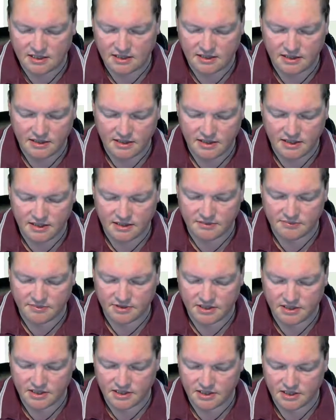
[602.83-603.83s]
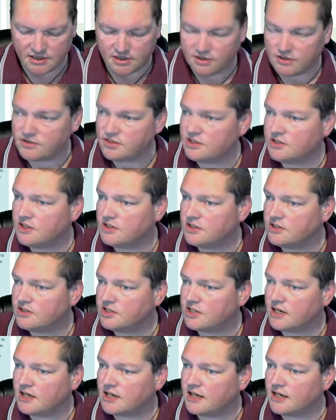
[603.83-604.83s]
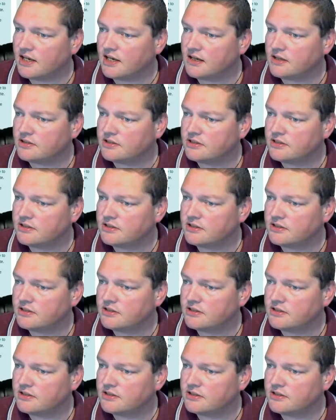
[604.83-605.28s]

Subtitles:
then I'm going to go git checkout.